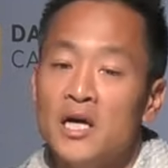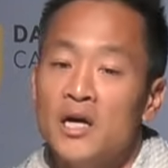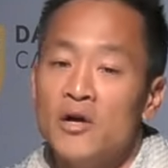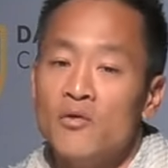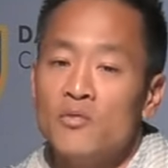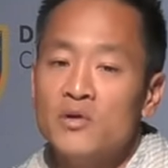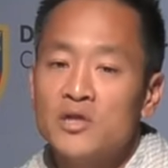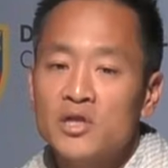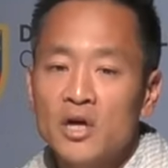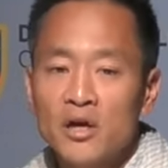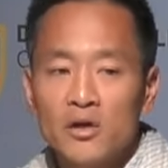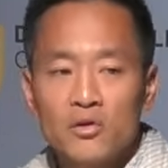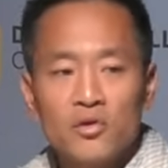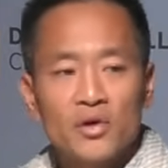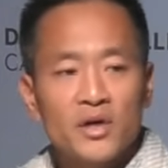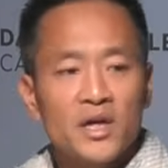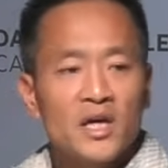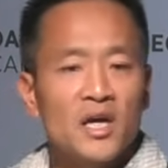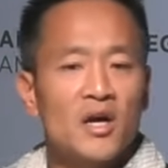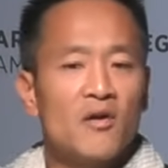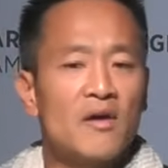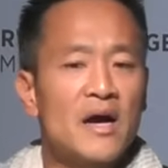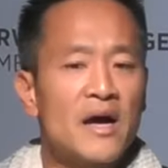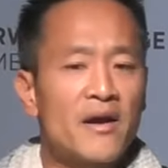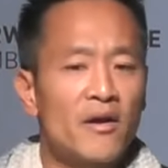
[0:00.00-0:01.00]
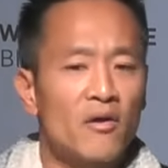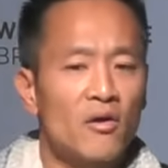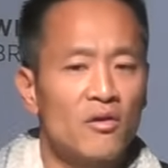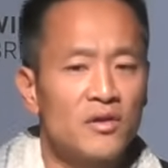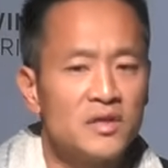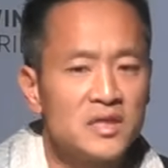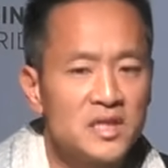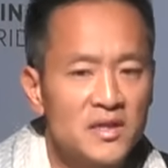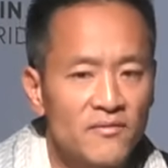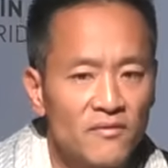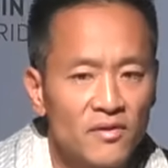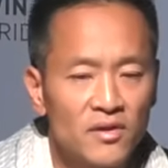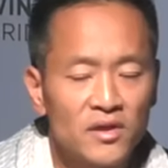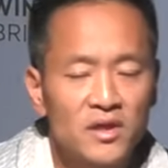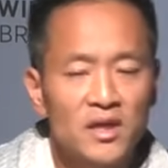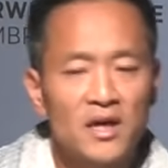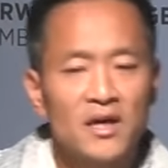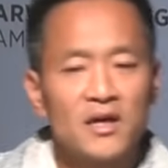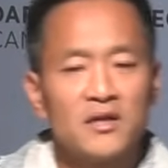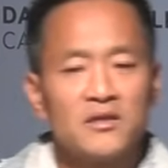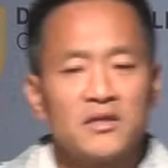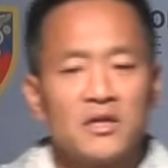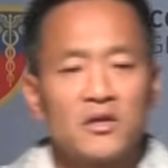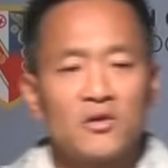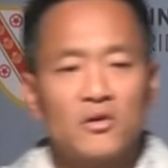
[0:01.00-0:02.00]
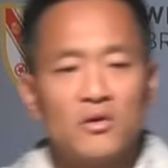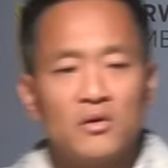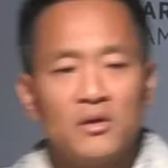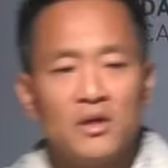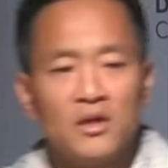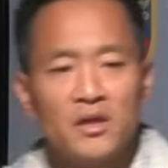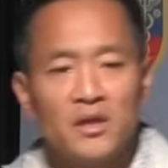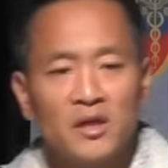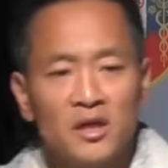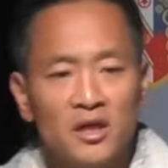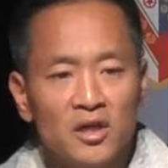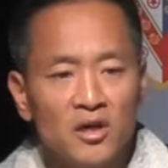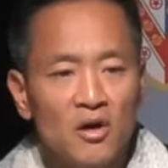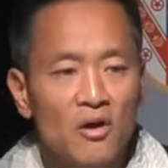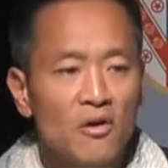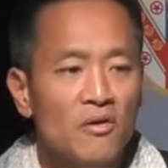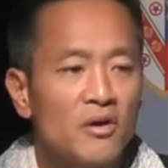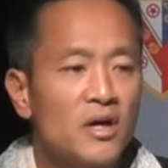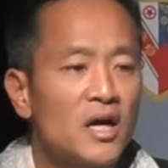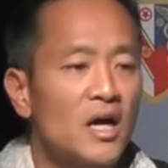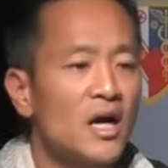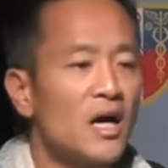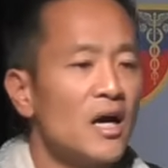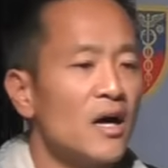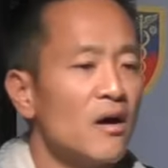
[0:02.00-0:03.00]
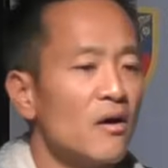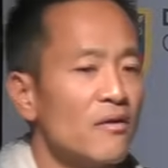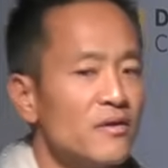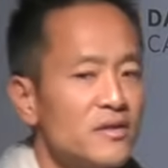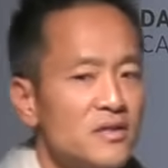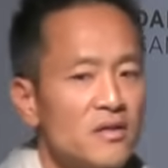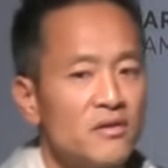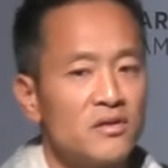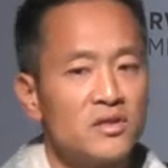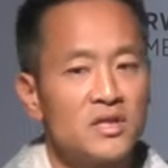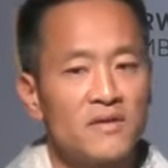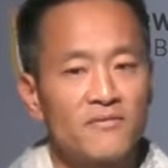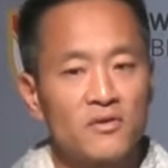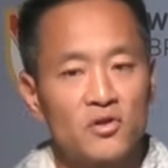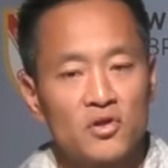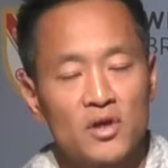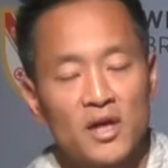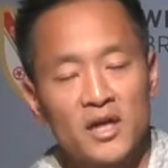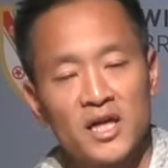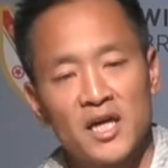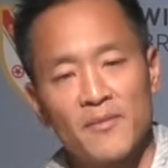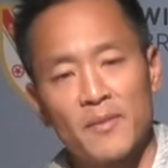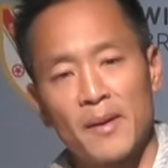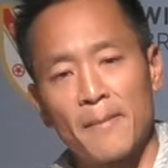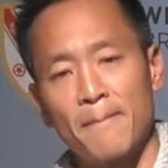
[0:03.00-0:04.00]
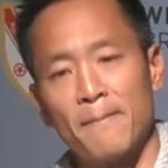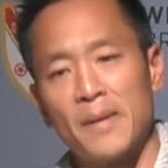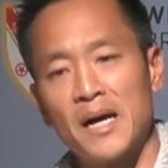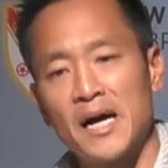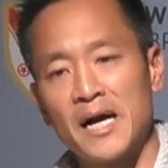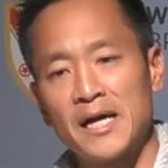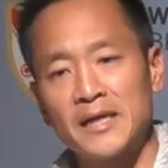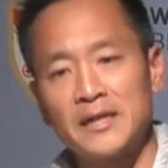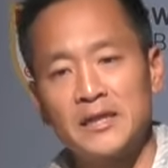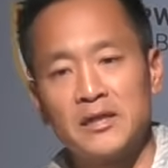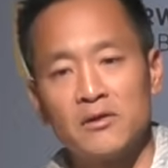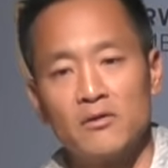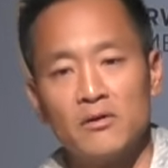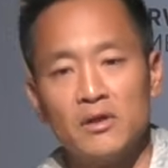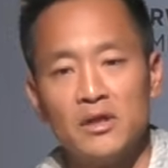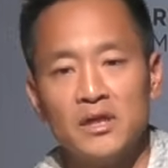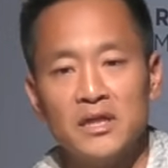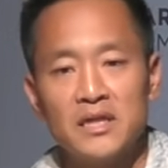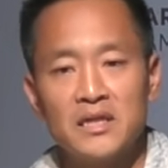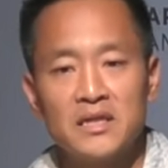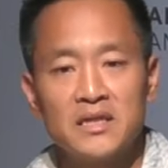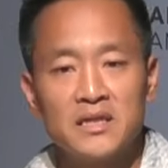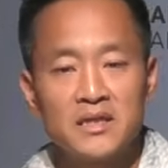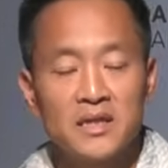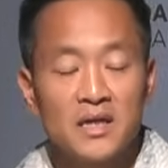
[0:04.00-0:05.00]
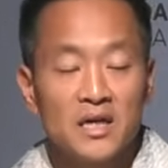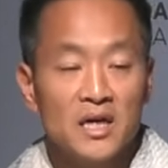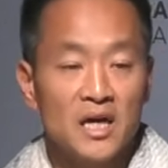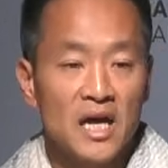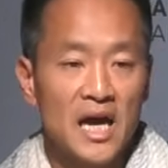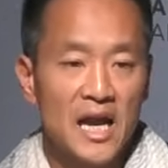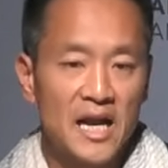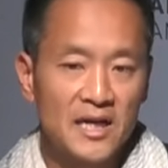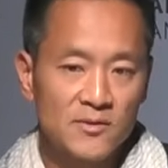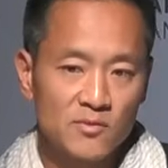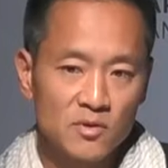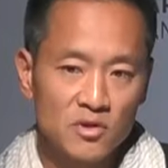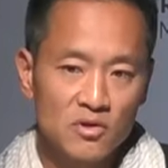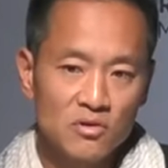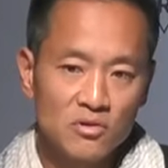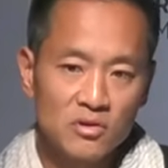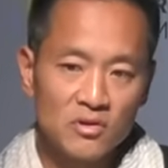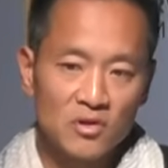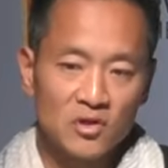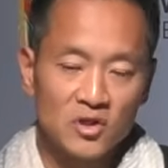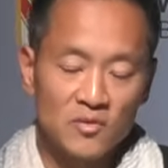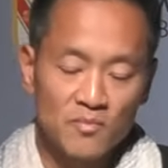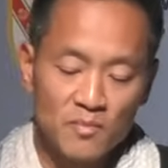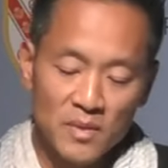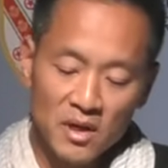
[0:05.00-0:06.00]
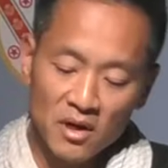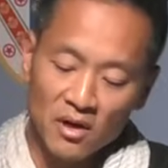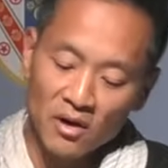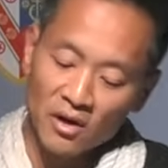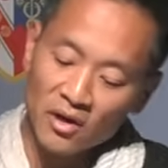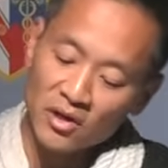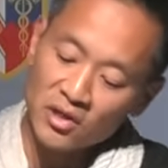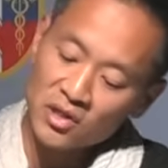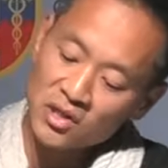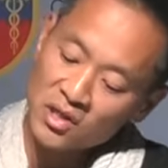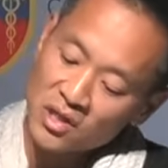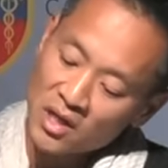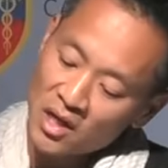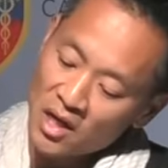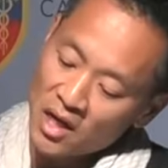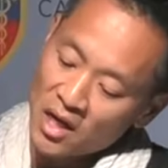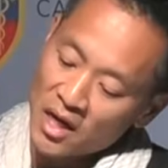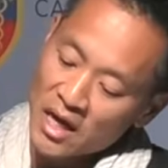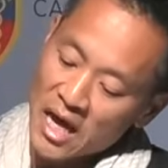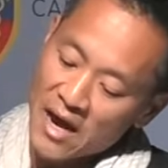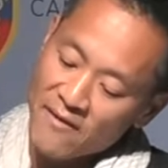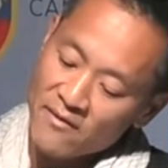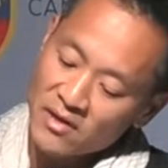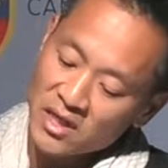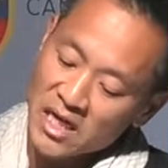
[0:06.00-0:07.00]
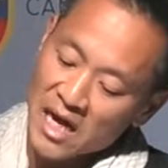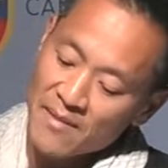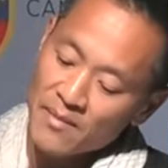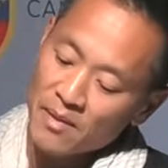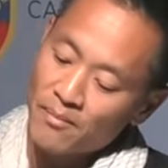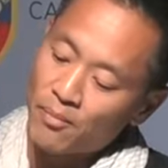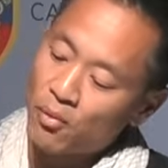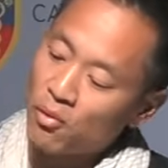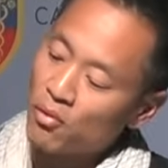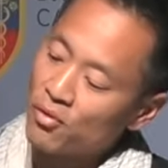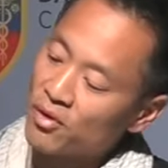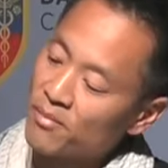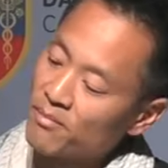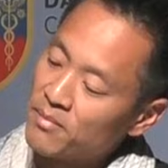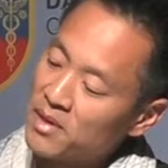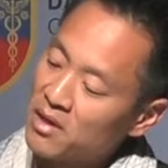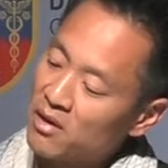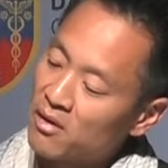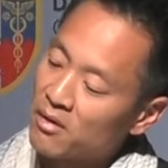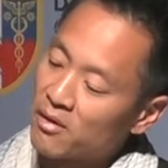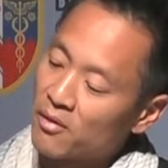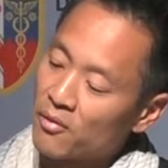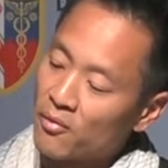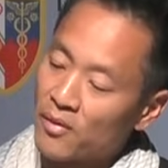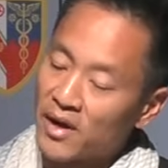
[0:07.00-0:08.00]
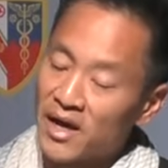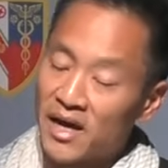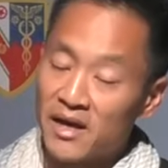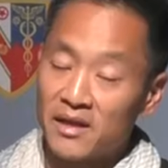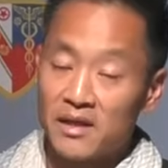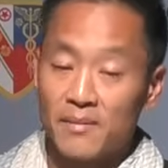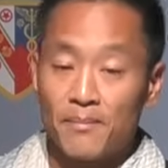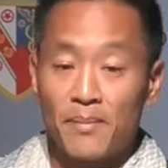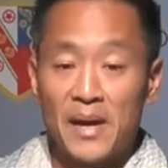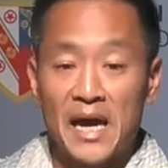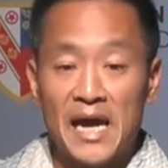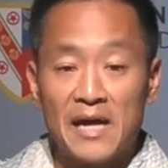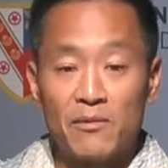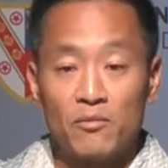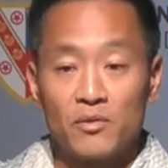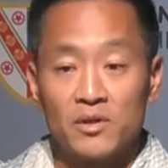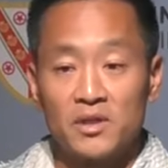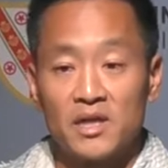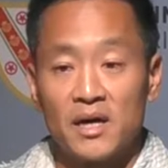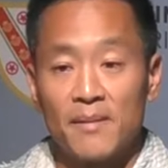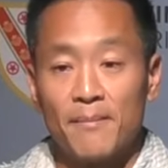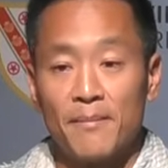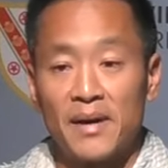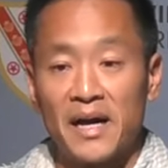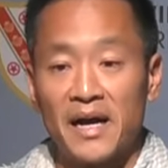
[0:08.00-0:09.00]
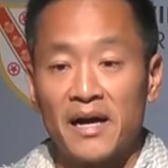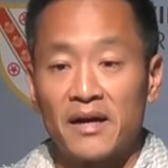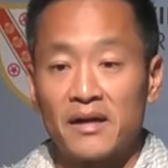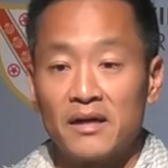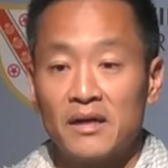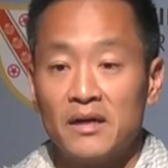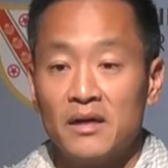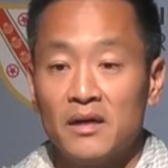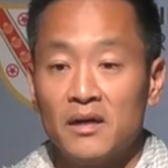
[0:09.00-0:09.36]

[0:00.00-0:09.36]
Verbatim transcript: We started looking around at all these different things like Kundalini yoga, all this other stuff to try to get my mind to release. And as we used those mirrors, every time you'd pull the mirror away, the pain would come back.